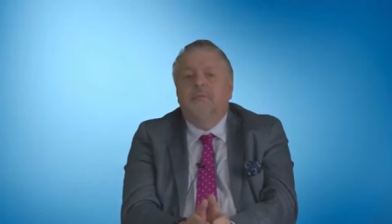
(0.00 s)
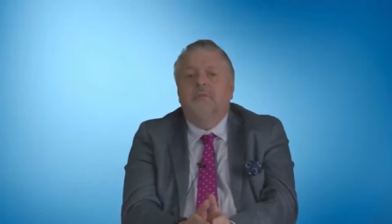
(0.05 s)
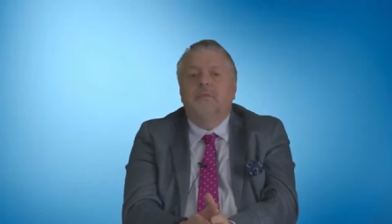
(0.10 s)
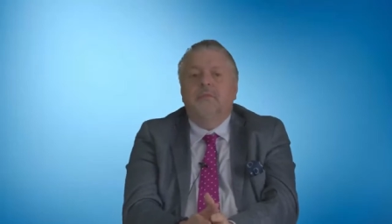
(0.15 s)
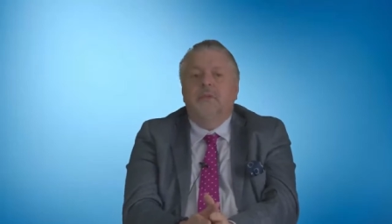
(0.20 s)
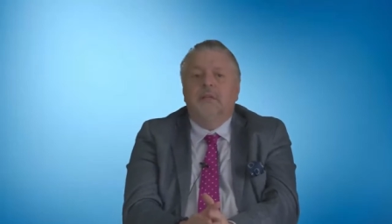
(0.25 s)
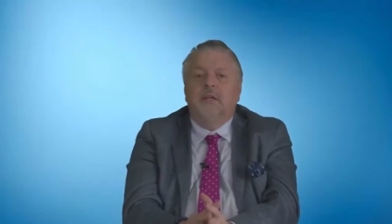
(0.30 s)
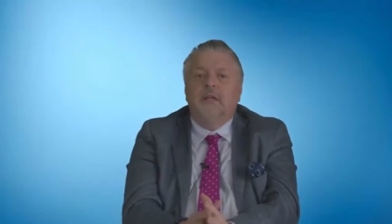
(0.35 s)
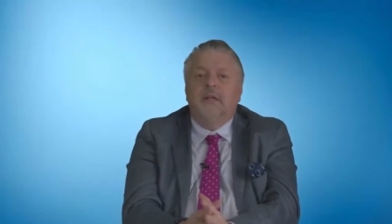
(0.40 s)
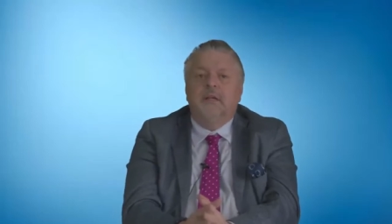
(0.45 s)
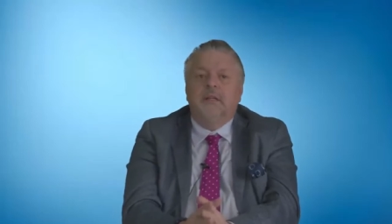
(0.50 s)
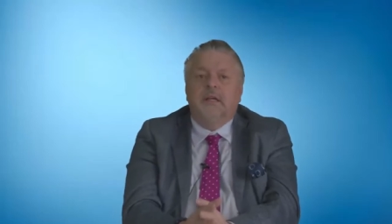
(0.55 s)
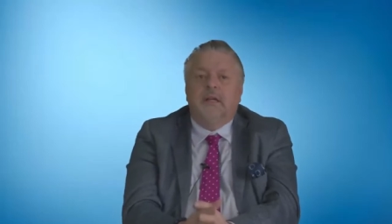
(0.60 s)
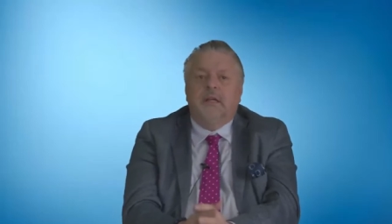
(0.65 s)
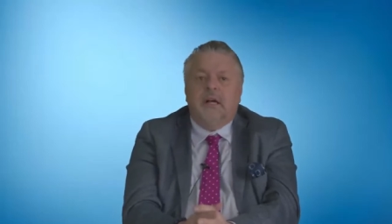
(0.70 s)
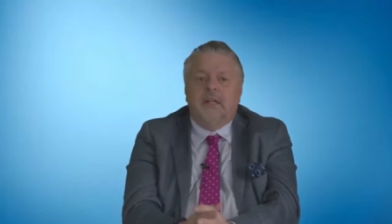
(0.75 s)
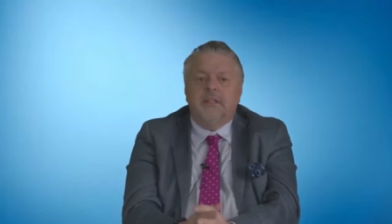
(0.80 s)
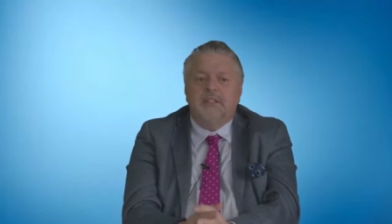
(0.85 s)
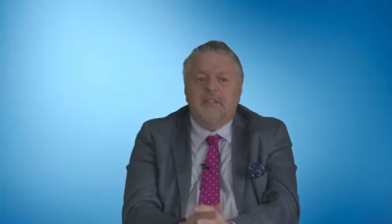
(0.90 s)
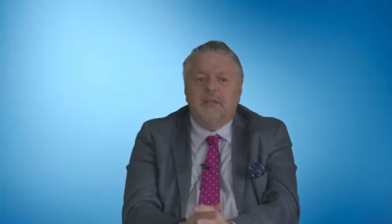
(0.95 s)
the, the
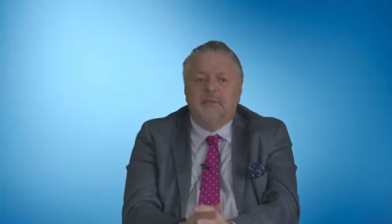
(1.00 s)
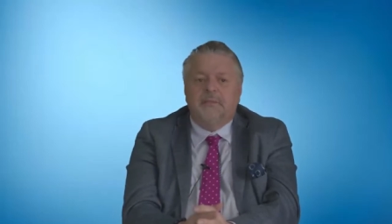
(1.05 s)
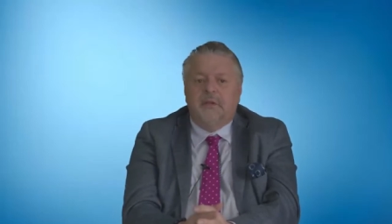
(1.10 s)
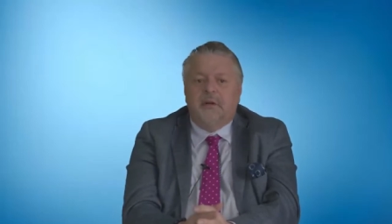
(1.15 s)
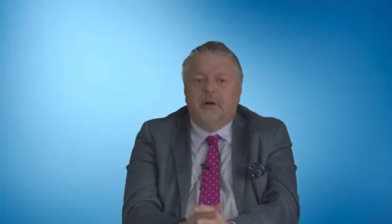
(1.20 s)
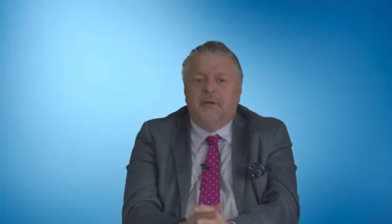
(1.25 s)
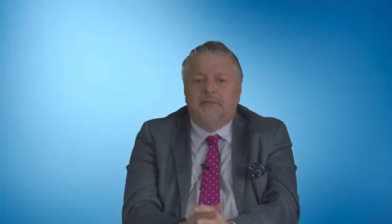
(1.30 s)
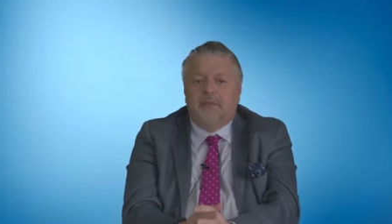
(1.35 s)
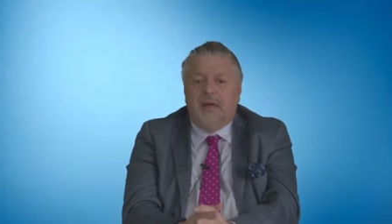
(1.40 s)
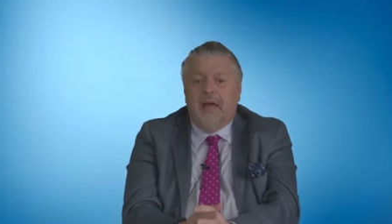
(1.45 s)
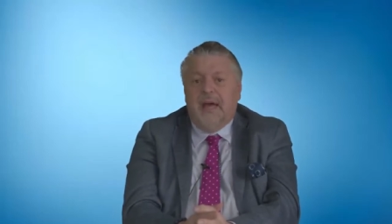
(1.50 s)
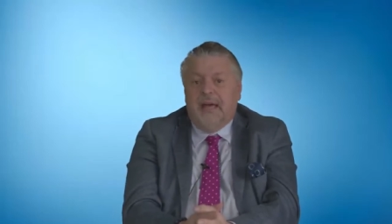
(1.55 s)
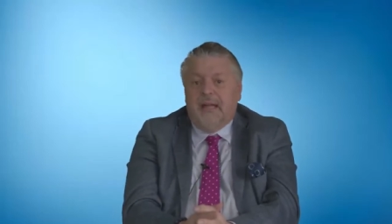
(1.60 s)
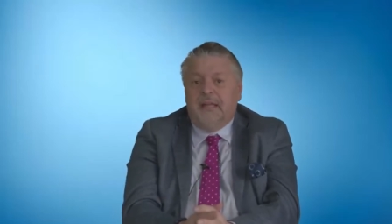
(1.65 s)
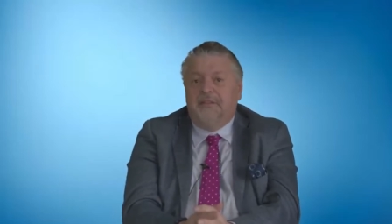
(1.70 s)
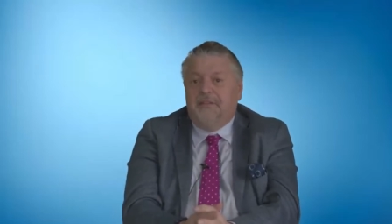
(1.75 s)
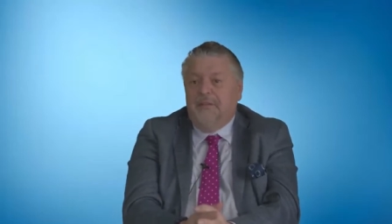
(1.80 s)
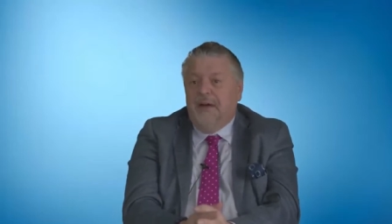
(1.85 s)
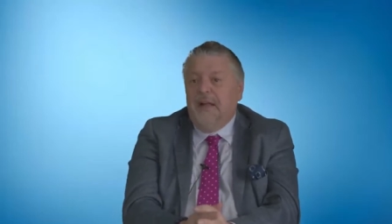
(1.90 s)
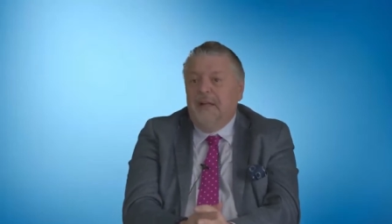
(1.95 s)
concept of
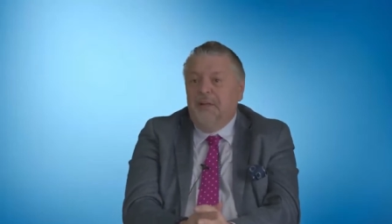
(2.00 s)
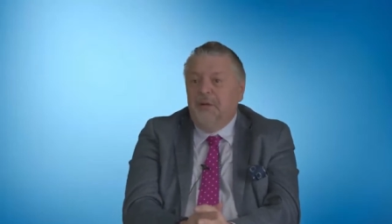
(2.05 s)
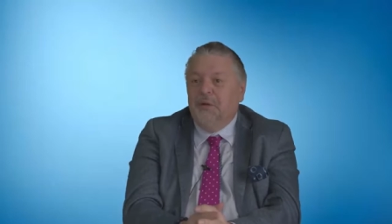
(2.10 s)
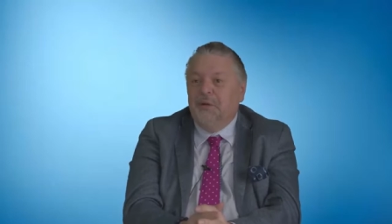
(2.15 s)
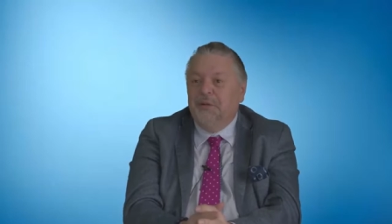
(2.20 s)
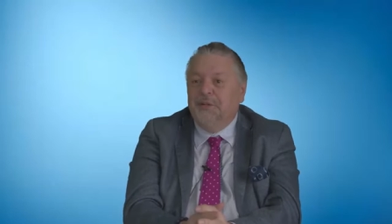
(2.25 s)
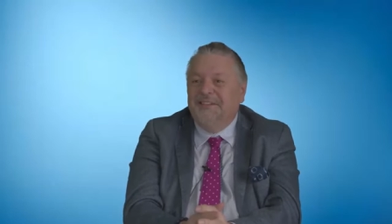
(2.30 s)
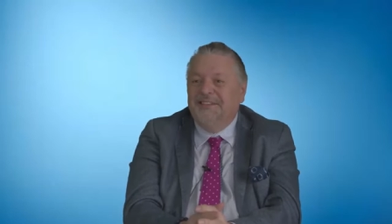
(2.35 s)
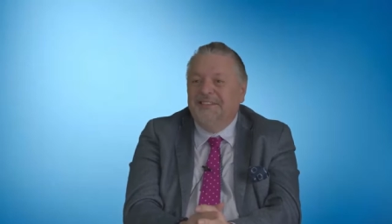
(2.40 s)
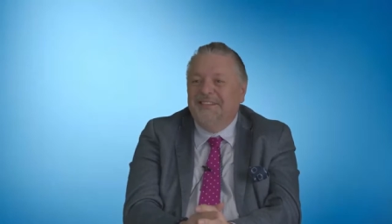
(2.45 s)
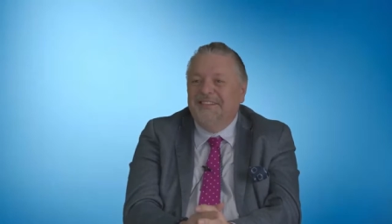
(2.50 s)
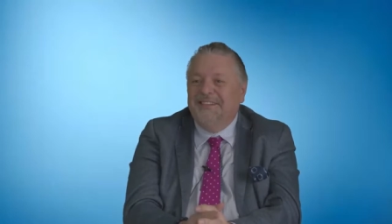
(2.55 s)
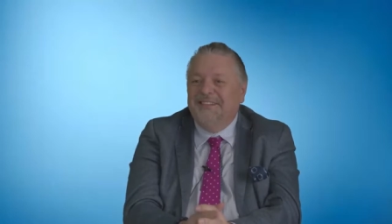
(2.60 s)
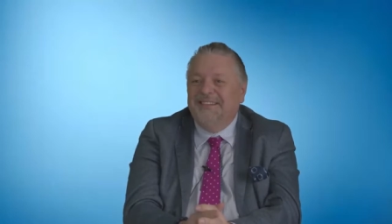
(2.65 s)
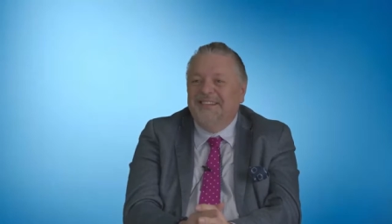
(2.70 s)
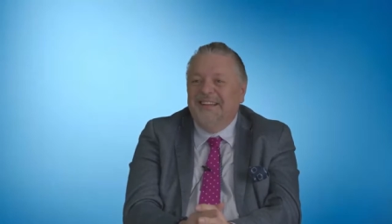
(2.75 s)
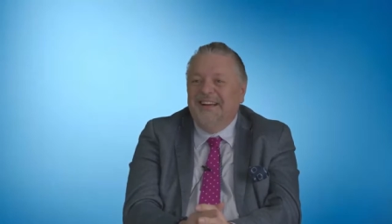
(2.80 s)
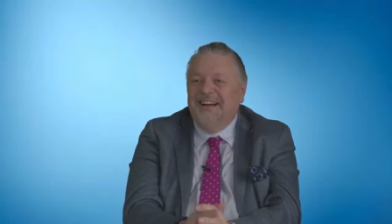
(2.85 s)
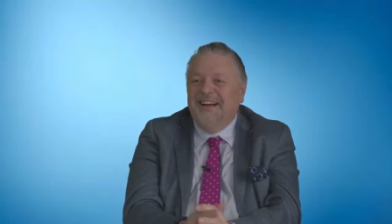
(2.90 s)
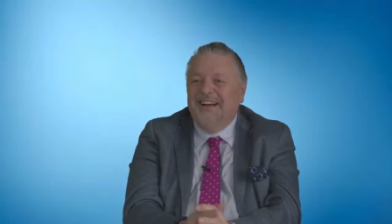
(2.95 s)
added value.
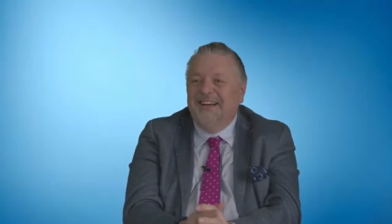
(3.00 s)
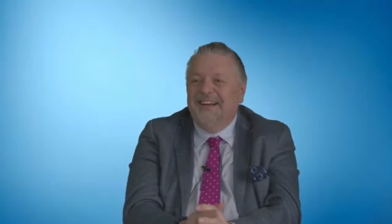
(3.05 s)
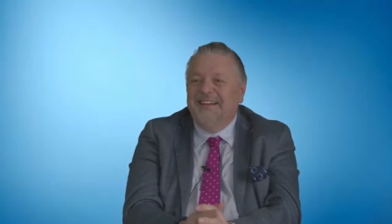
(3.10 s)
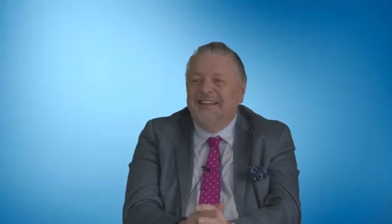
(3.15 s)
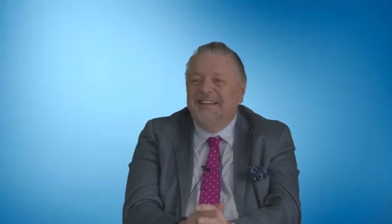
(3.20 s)
Yeah.